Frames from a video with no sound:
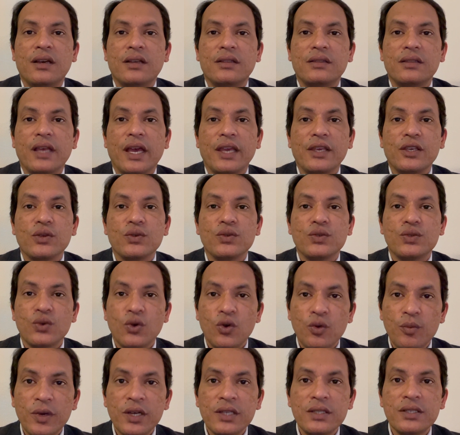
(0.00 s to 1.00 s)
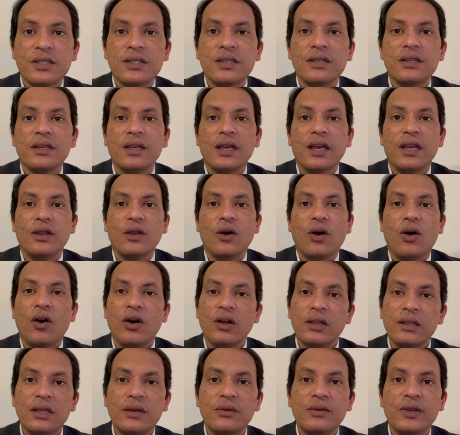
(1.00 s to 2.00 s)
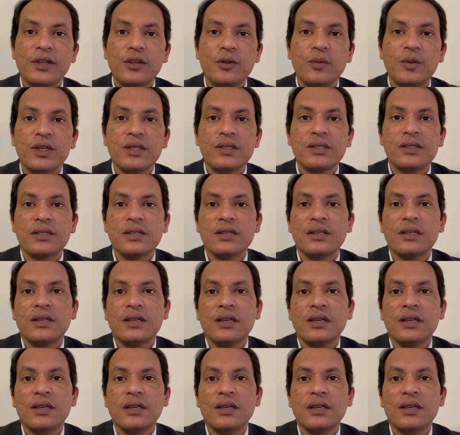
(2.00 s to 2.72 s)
Thank you so much and all the very best.